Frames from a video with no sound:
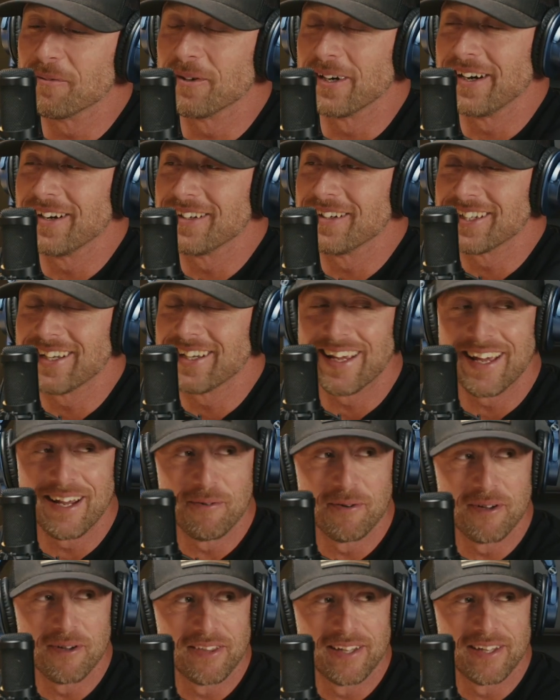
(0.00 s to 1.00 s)
We're here today
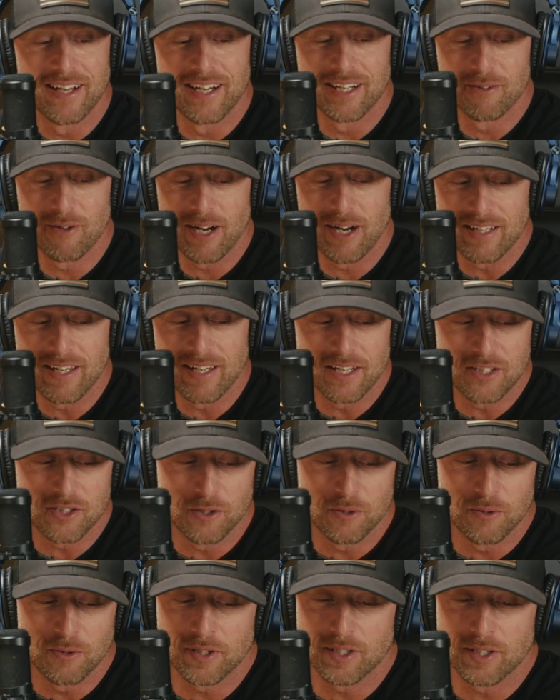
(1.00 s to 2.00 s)
with Greg
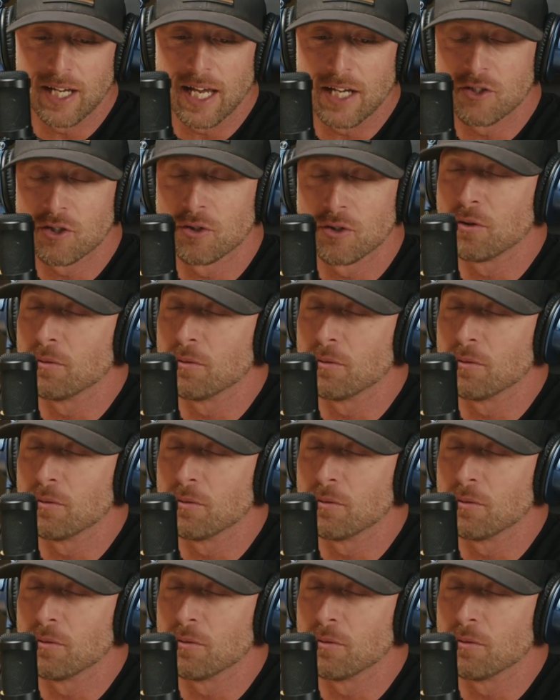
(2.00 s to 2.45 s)
Getchell with Getchell